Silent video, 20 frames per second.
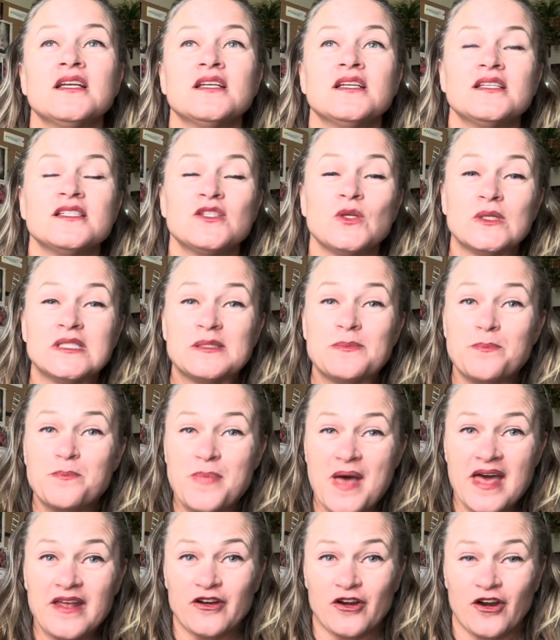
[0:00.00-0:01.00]
So it's
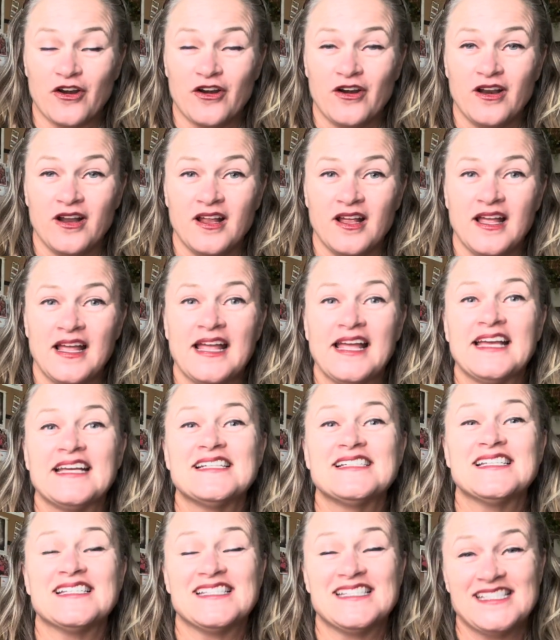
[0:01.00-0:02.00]
better
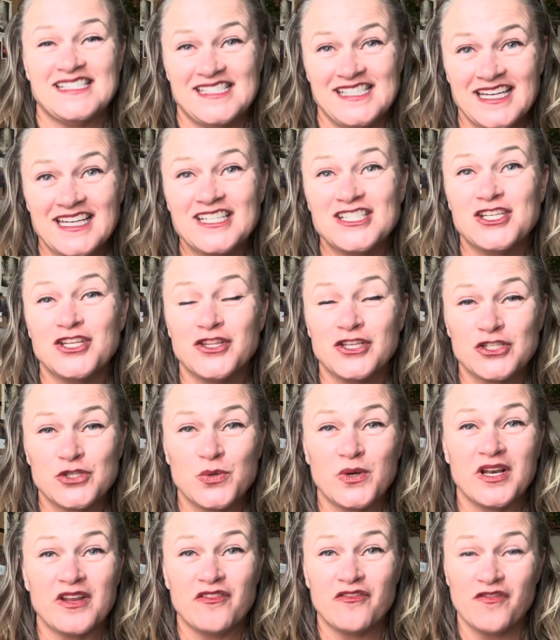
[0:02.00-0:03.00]
to stick to the
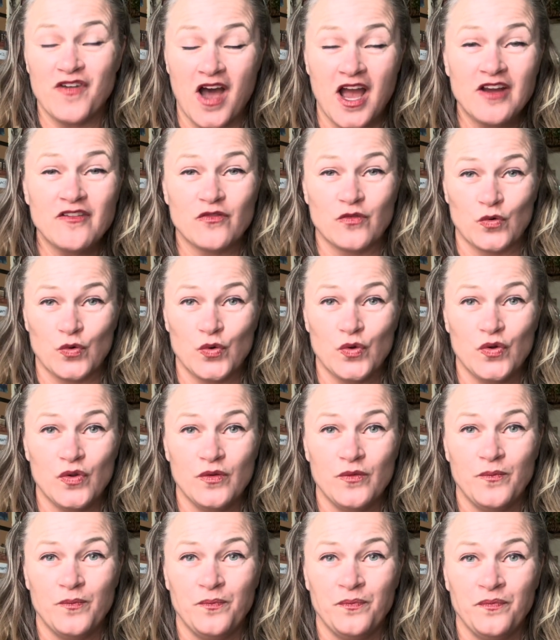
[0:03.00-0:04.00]
25 rule.